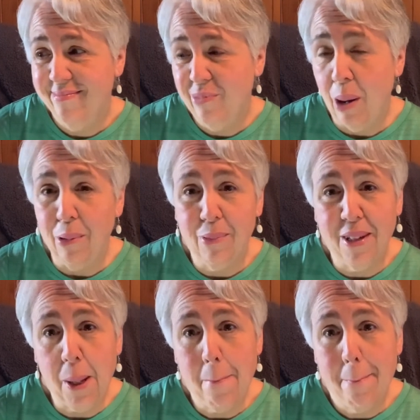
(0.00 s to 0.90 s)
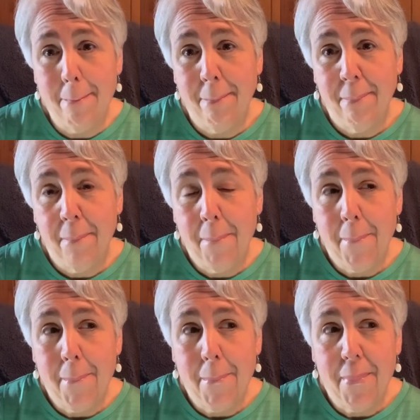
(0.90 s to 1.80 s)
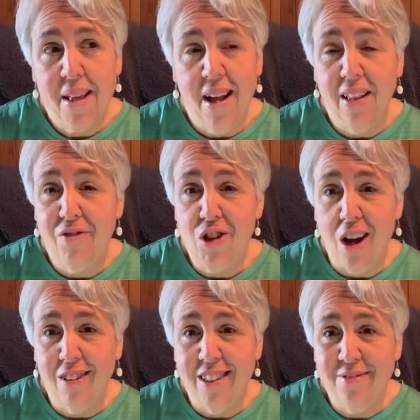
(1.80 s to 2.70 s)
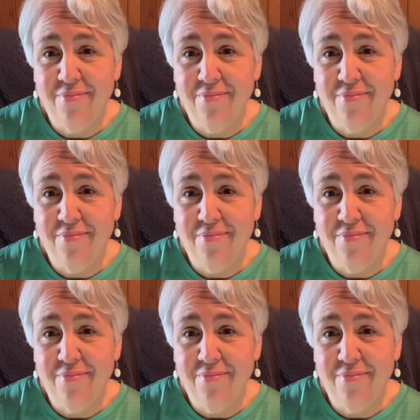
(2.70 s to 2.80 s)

Probably. I love chocolate.